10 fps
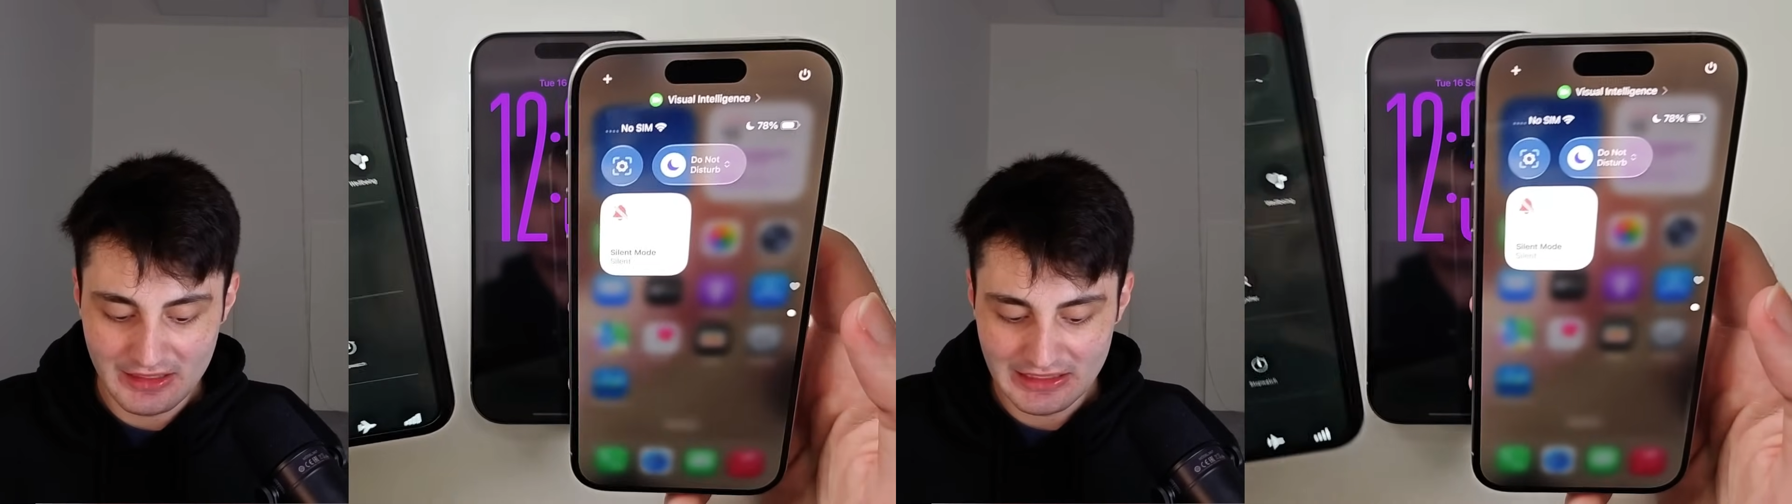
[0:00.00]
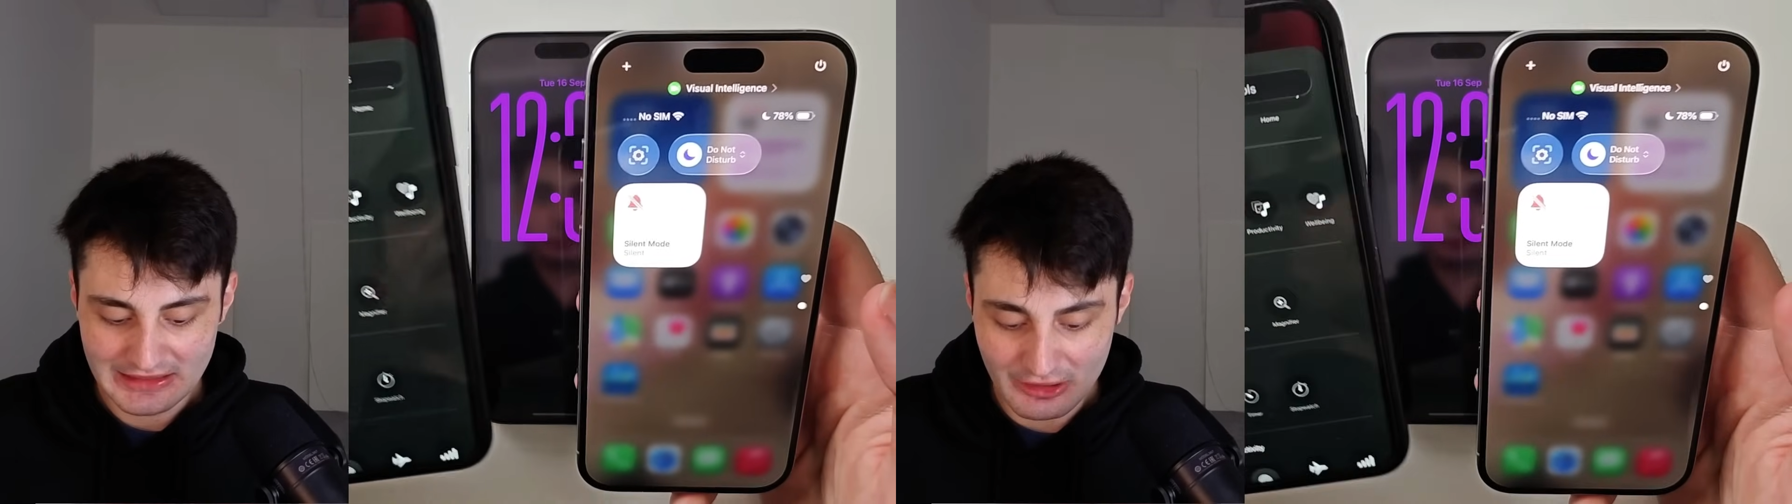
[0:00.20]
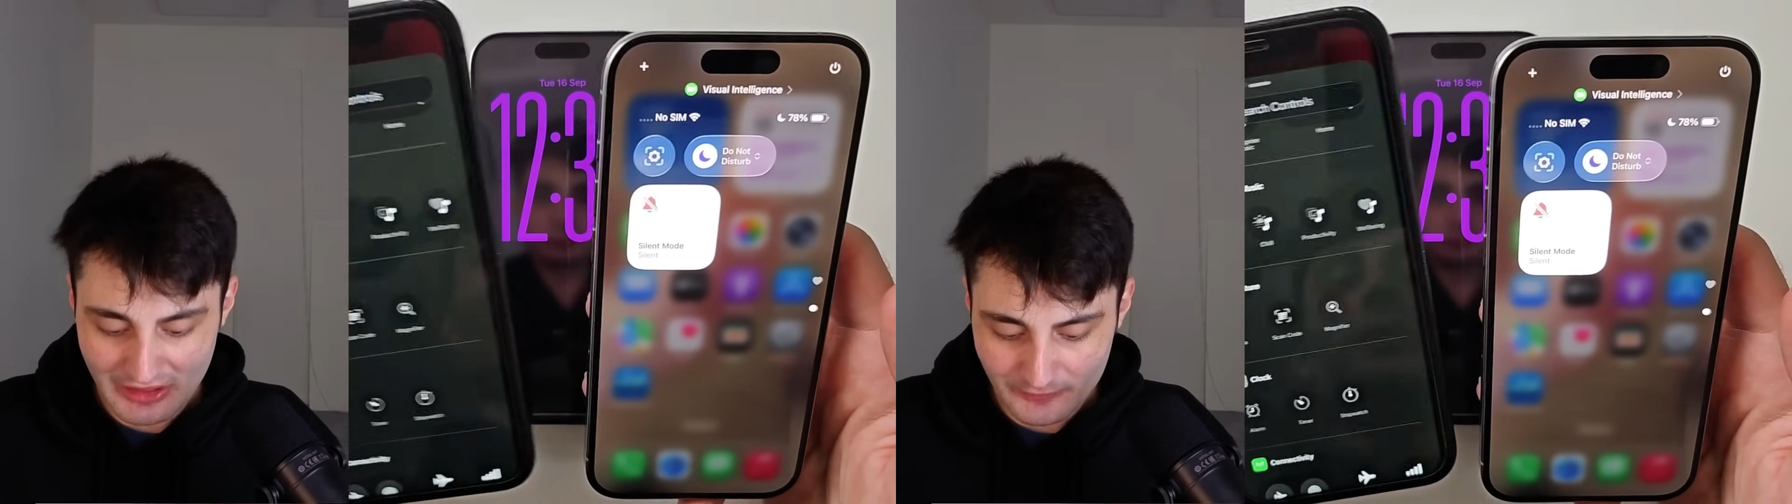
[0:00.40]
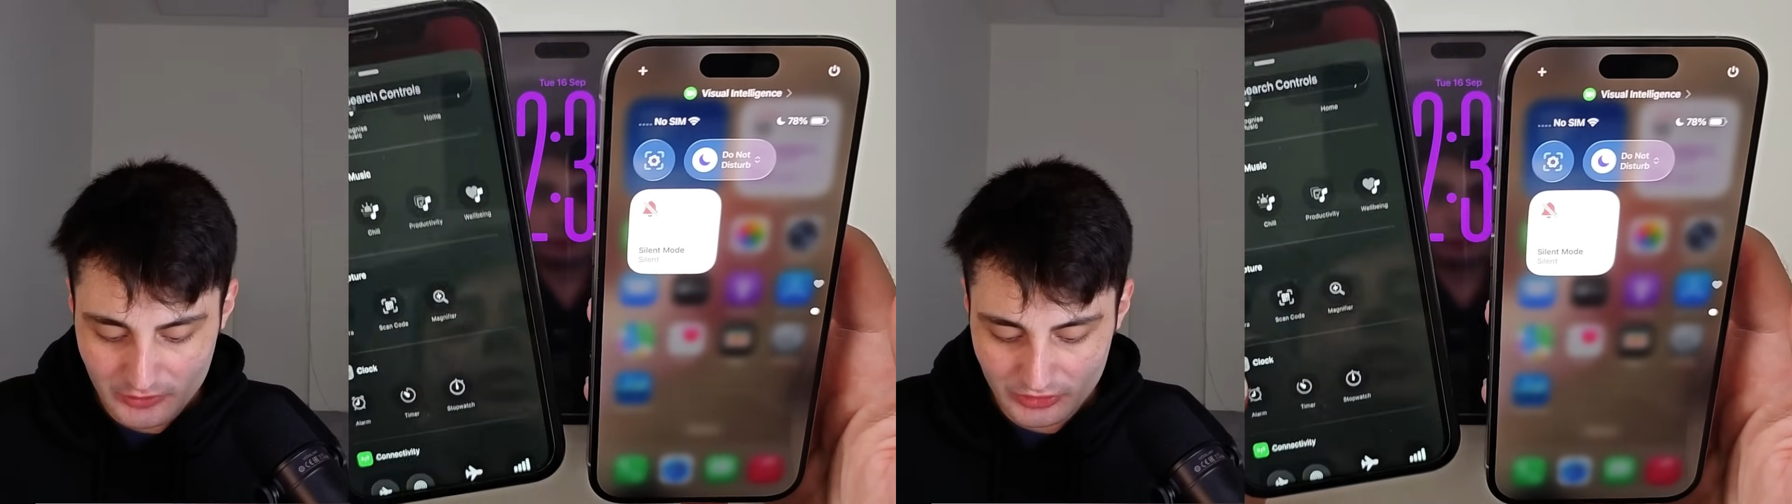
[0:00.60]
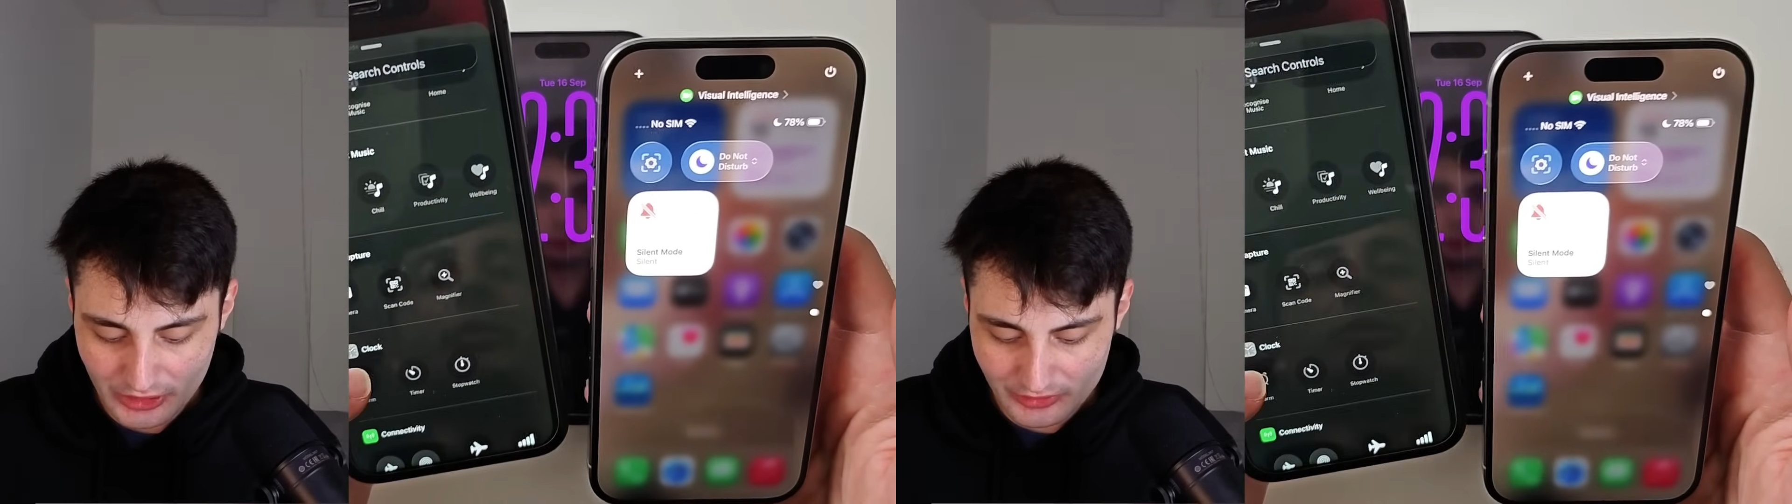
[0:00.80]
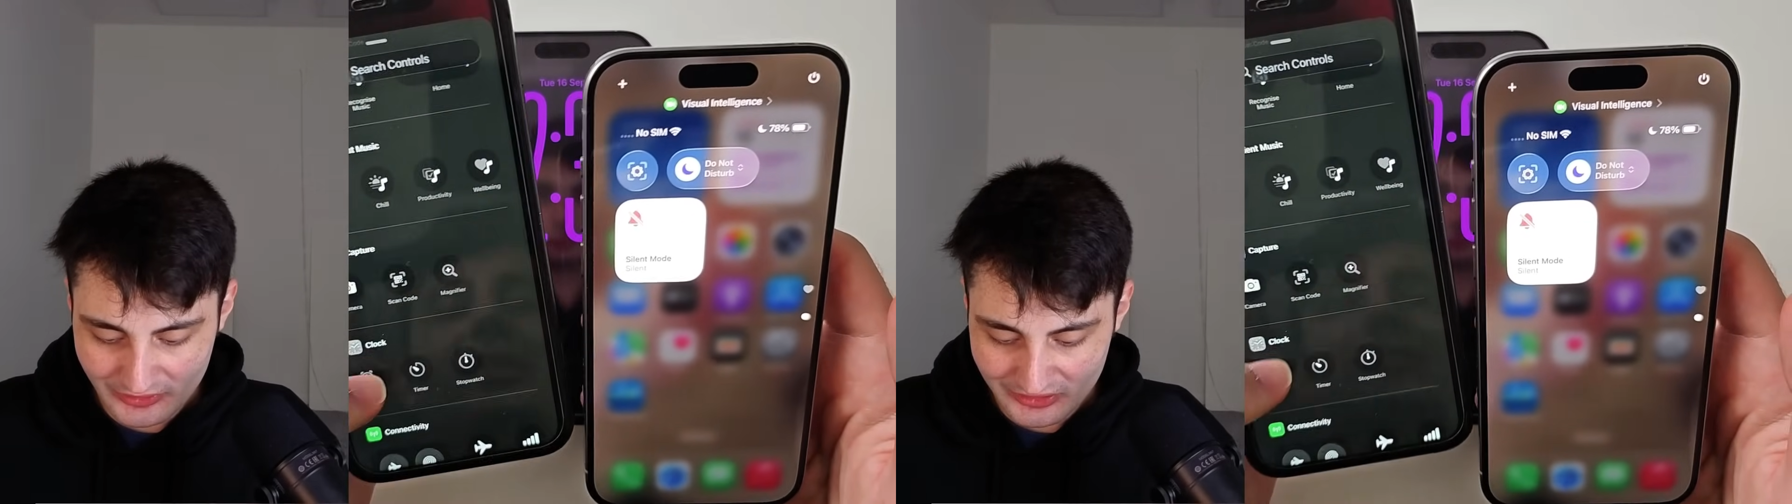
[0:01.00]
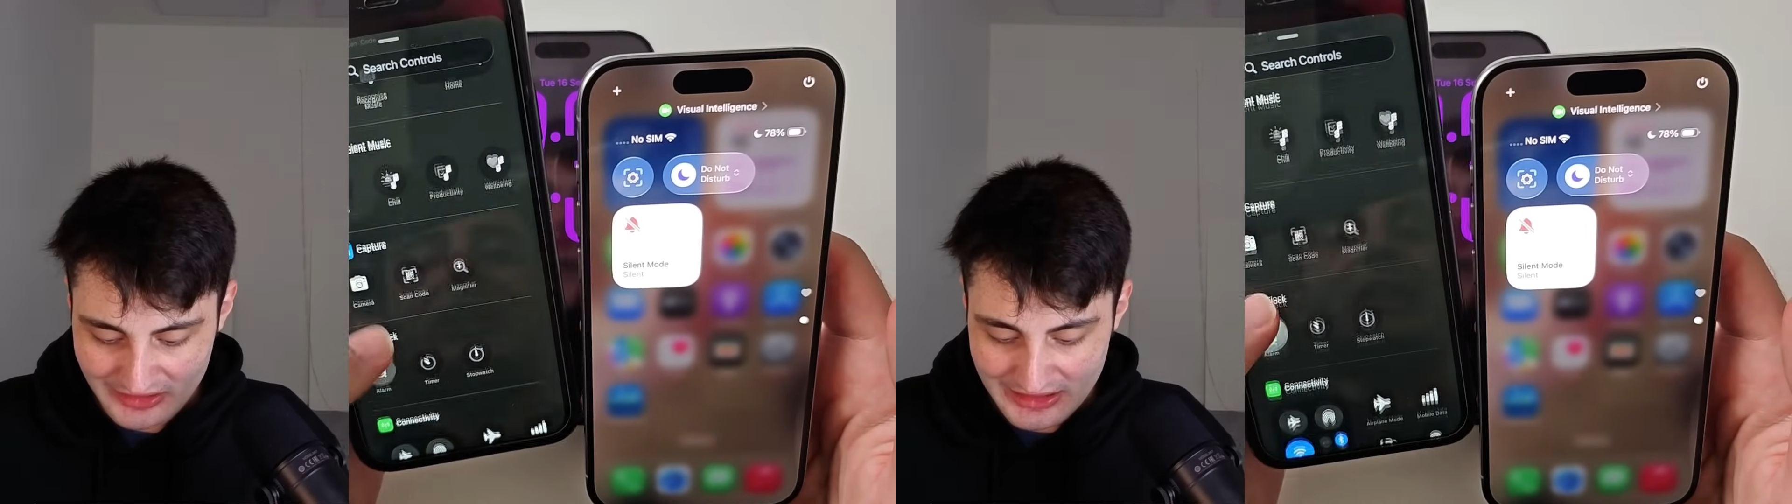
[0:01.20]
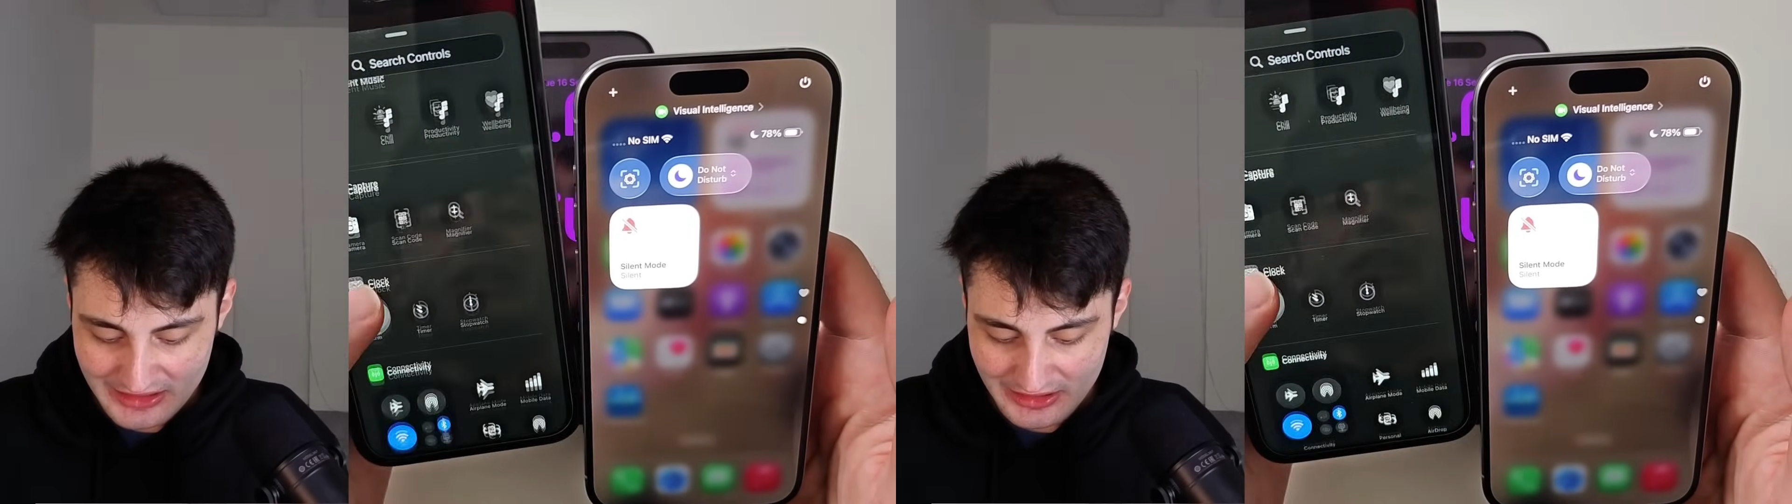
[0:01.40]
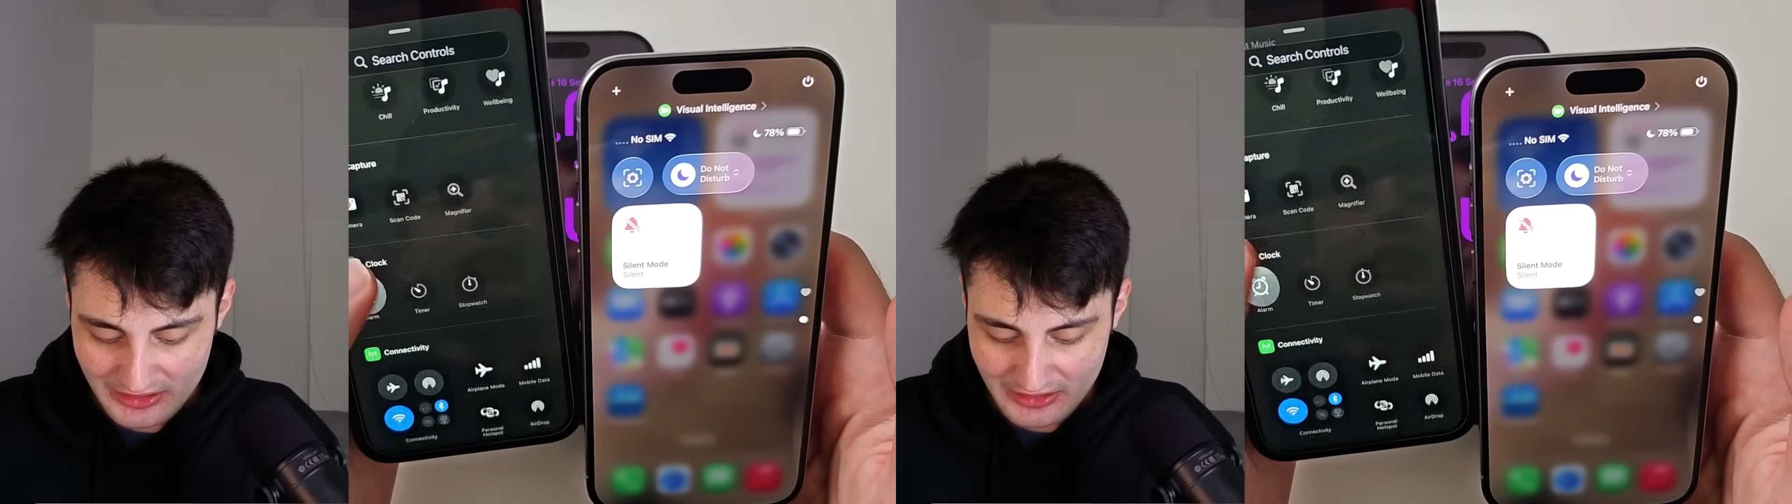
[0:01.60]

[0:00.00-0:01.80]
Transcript: Now, if you don't see